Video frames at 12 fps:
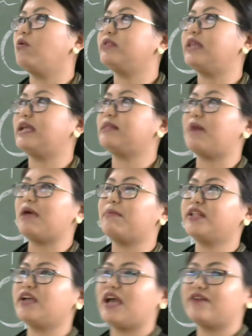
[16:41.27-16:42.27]
that my
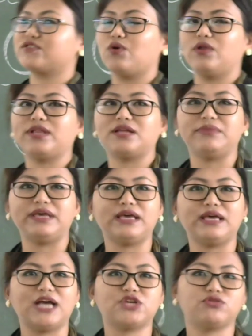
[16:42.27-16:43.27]
mother has scolded me,
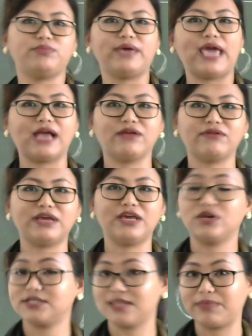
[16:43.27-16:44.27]
I should be angry
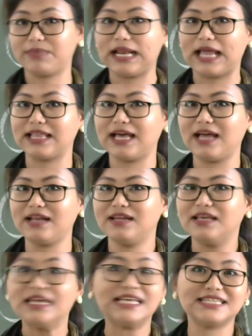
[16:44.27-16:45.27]
or something like
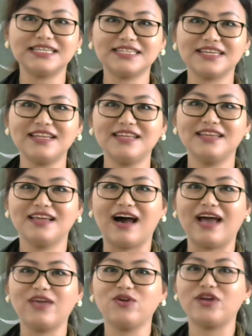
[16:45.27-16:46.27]
that, isn't it?
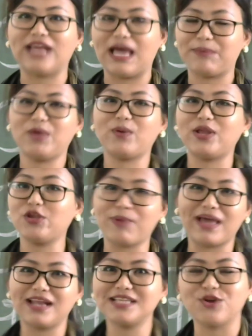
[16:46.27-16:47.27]
Are you not happy when your
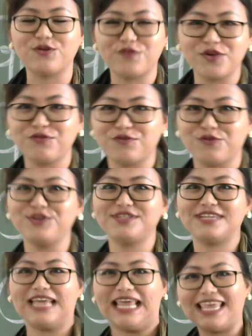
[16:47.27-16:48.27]
parents offer you food?
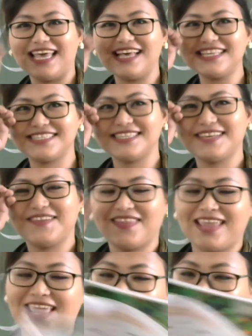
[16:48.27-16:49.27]
Yes?
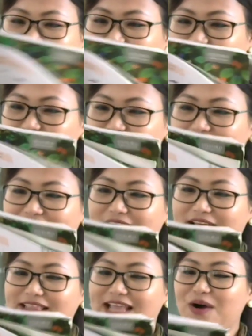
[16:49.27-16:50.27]
So
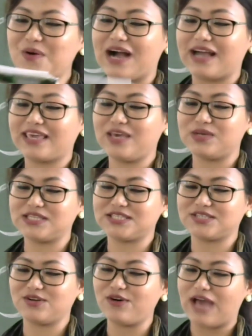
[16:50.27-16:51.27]
now Kaki was
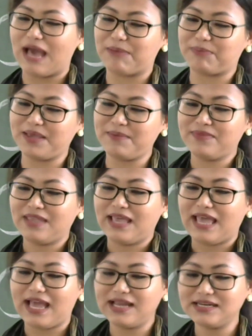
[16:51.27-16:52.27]
so happy,
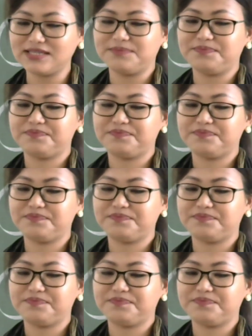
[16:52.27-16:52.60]
and